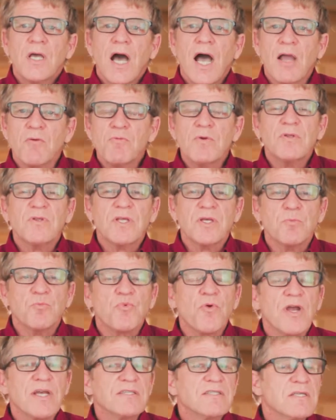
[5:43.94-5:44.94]
I really
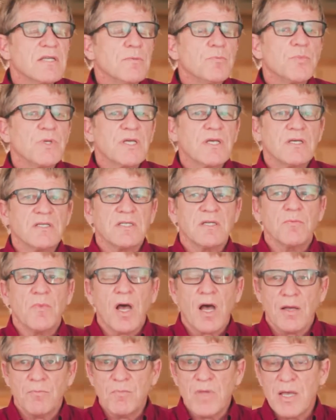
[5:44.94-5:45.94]
embraced it because
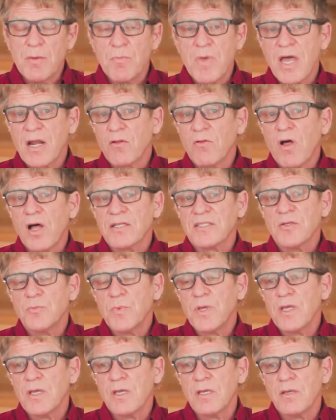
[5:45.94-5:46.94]
it meant a lot to
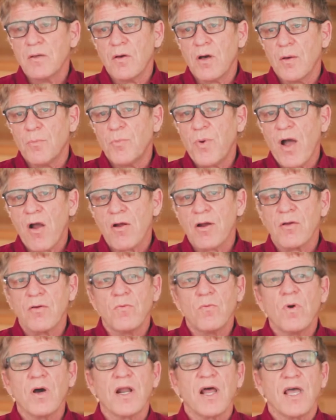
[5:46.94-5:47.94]
me. Part
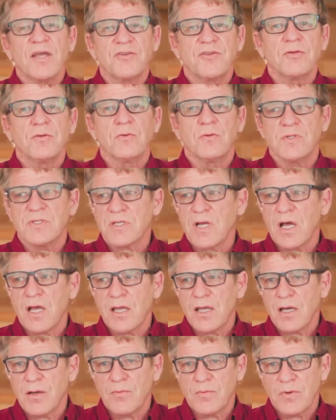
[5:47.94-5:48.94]
of what I do is
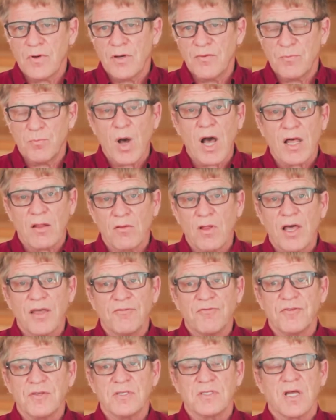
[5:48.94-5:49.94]
in my
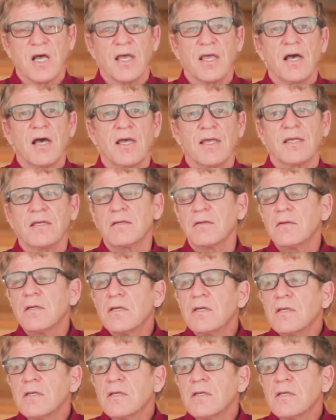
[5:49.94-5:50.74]
life is I hike